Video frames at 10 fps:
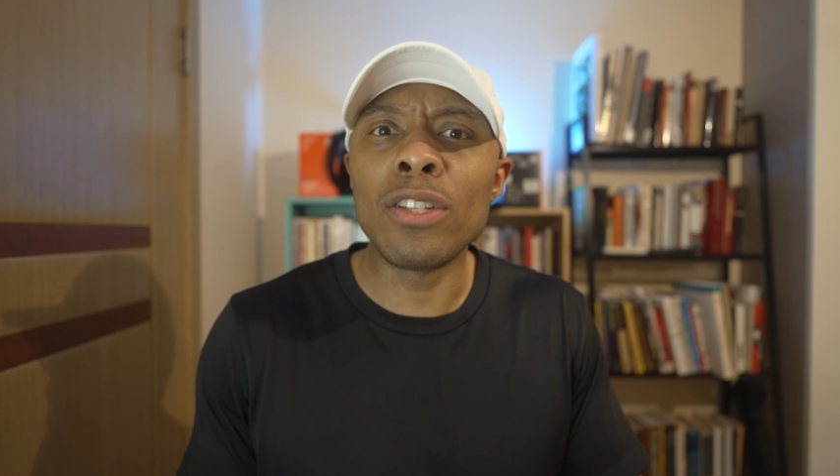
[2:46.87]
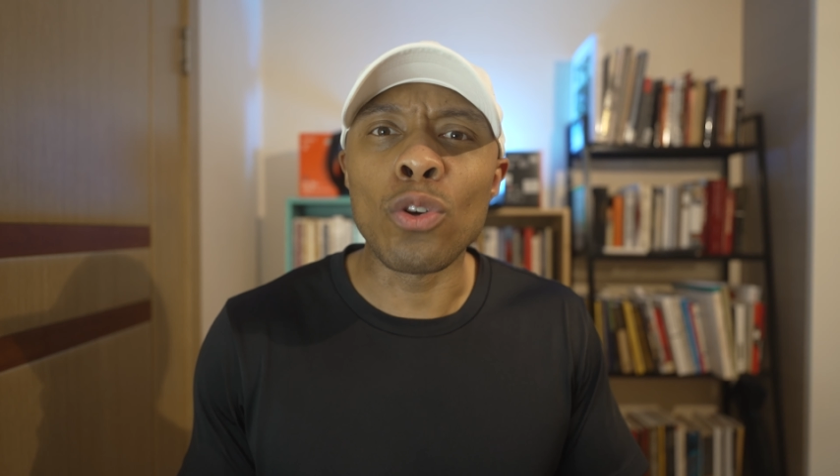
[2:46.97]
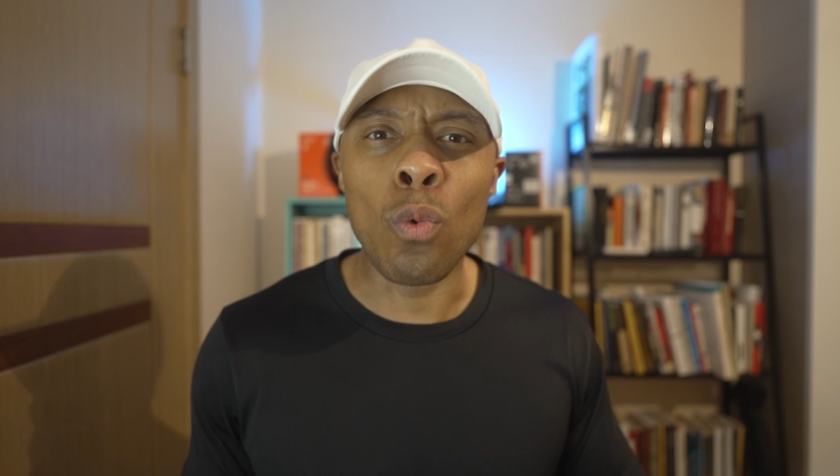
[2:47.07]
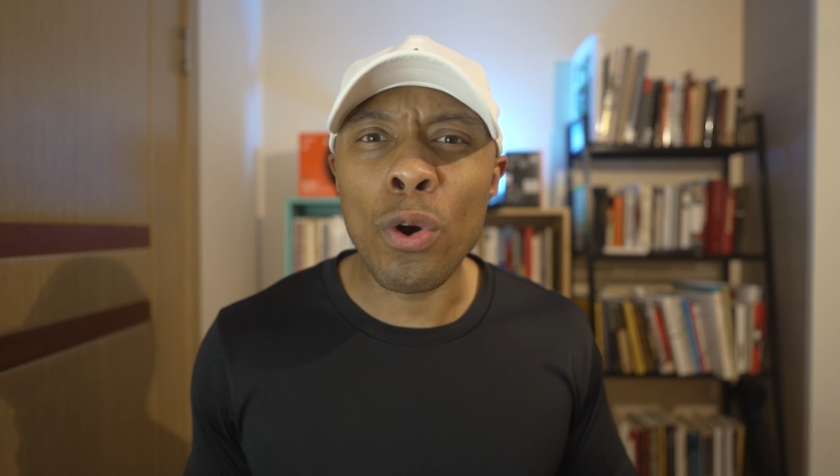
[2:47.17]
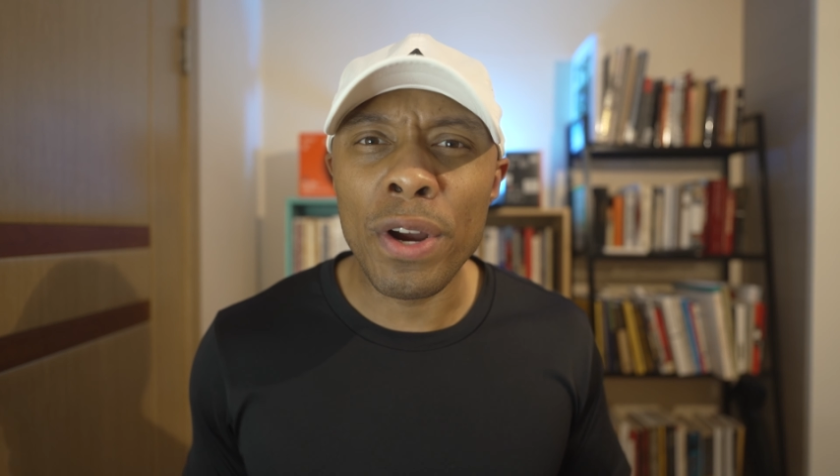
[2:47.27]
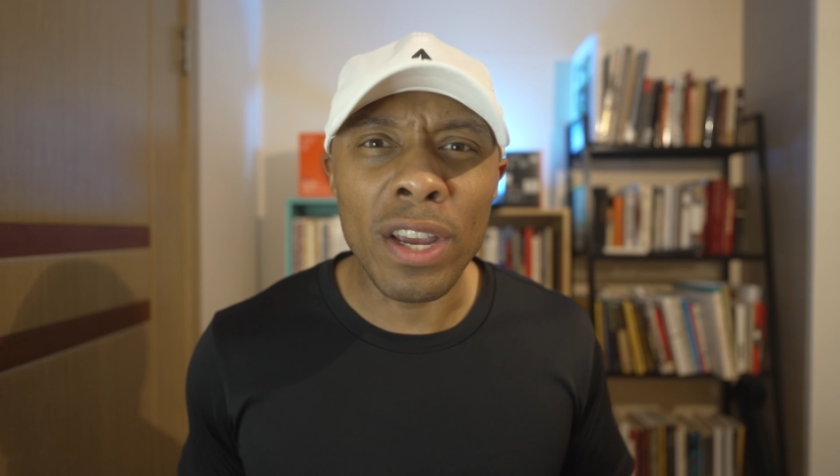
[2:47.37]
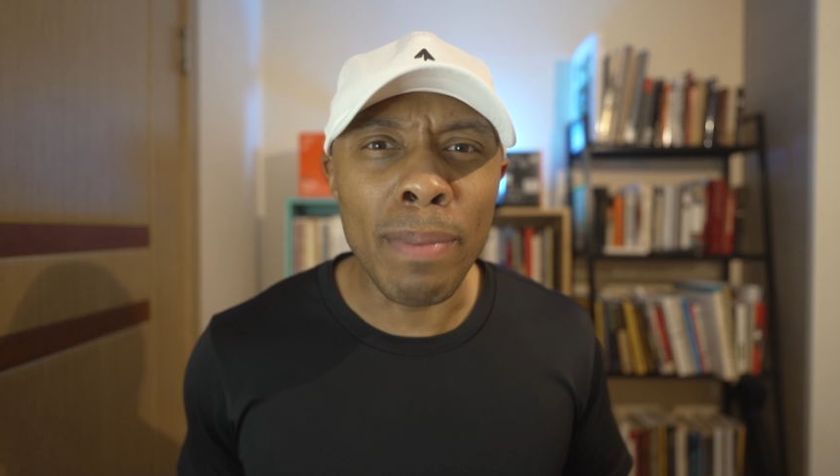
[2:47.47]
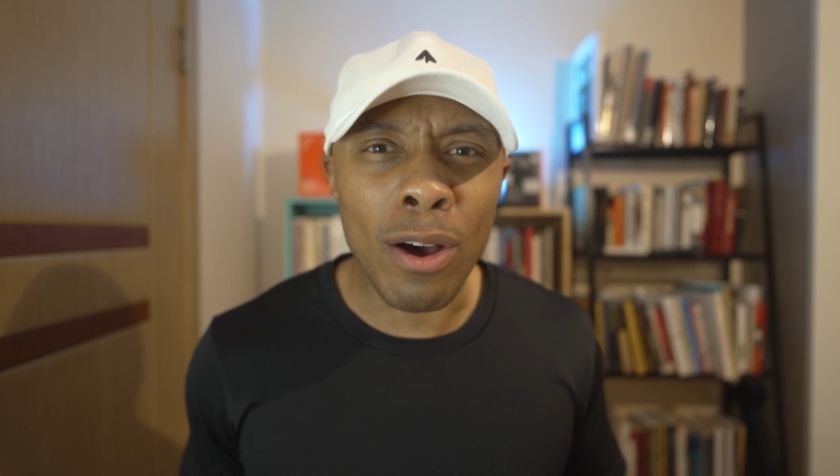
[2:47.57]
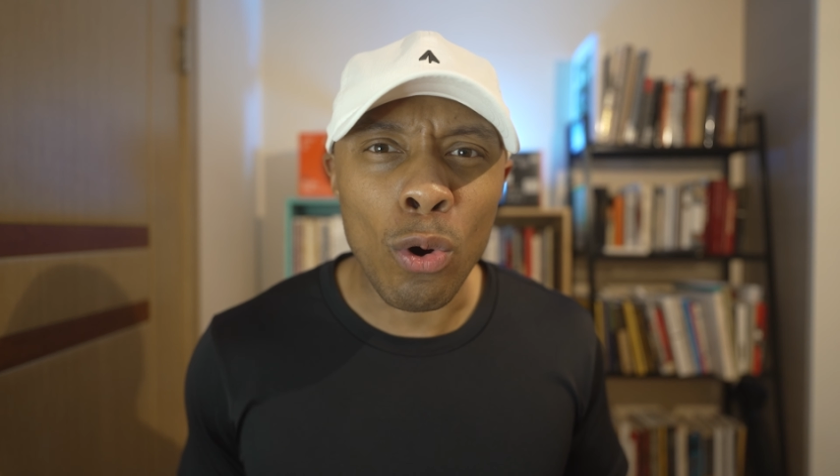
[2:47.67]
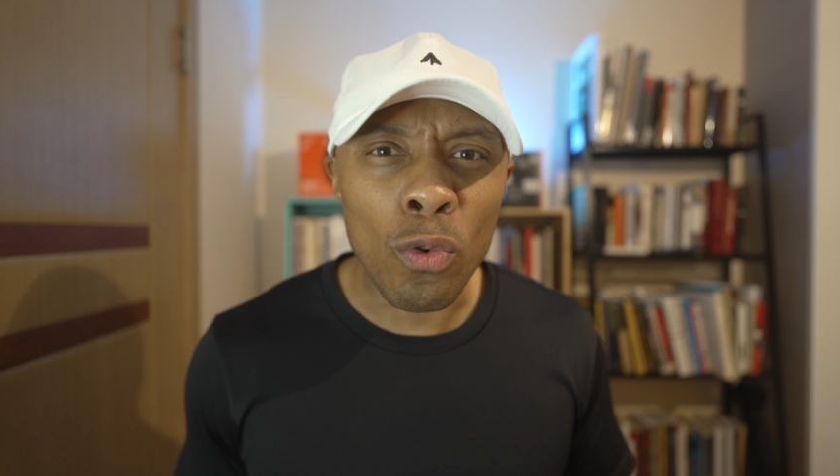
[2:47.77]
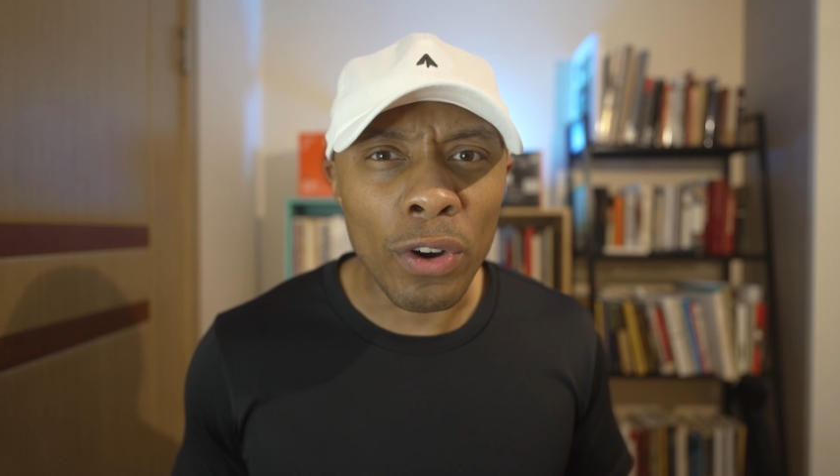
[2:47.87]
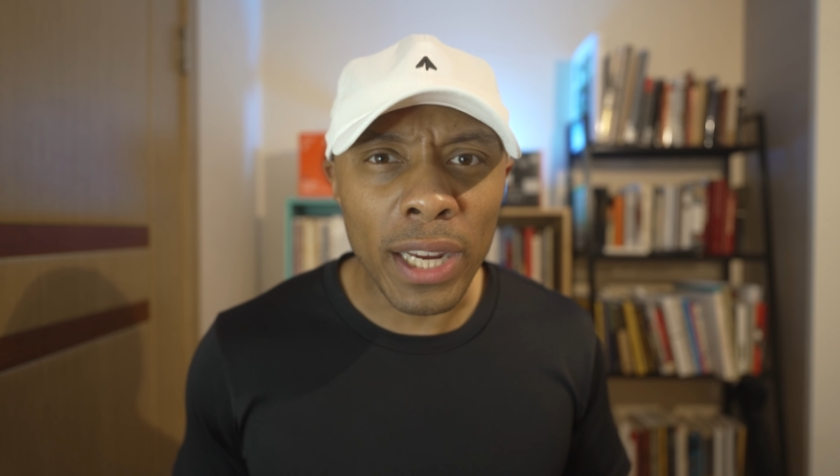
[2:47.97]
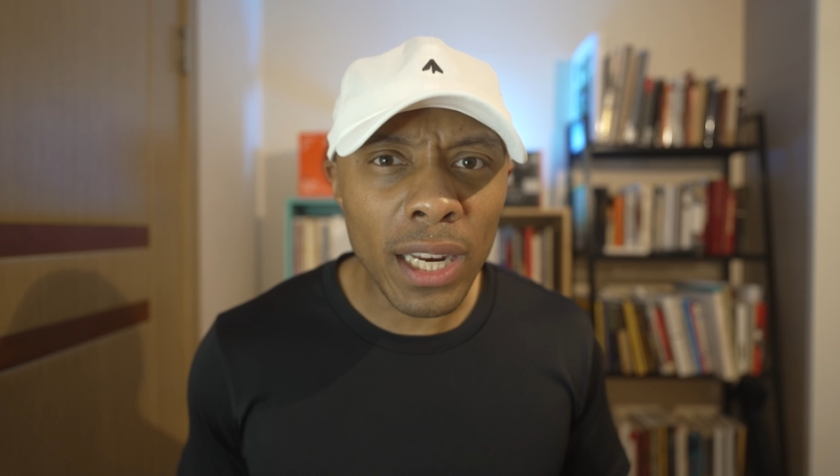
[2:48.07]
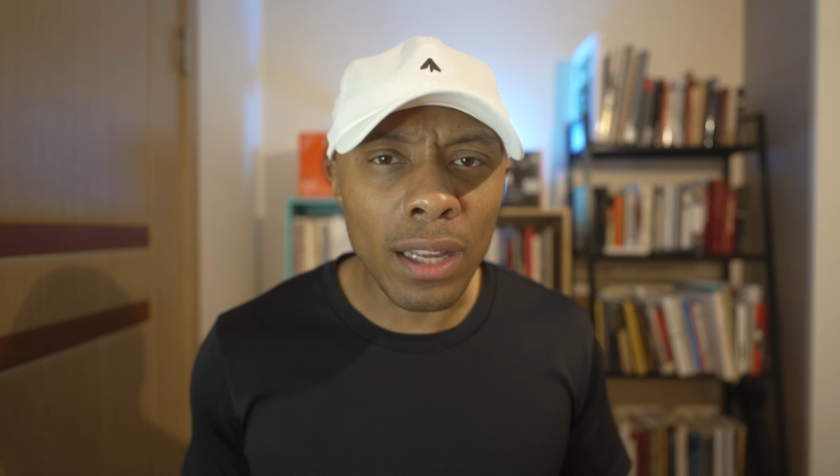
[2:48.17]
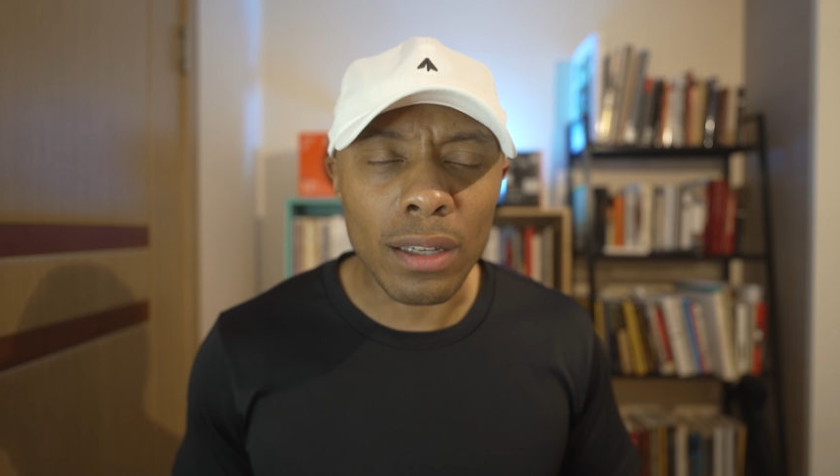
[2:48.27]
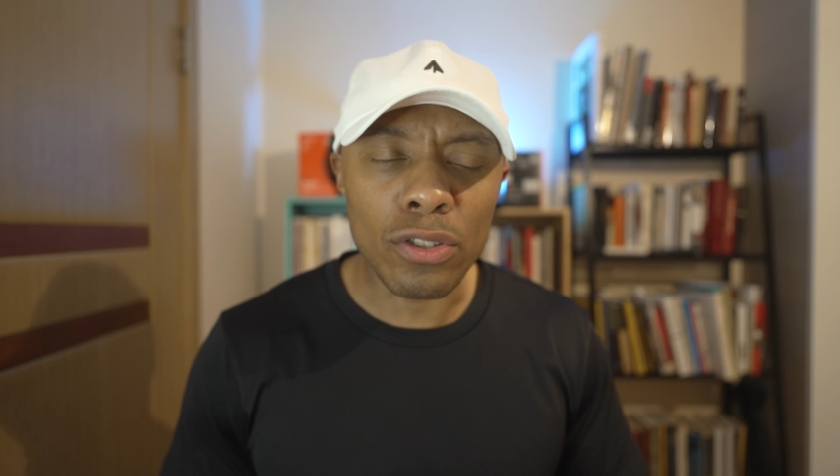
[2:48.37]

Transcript: to worry about overheating.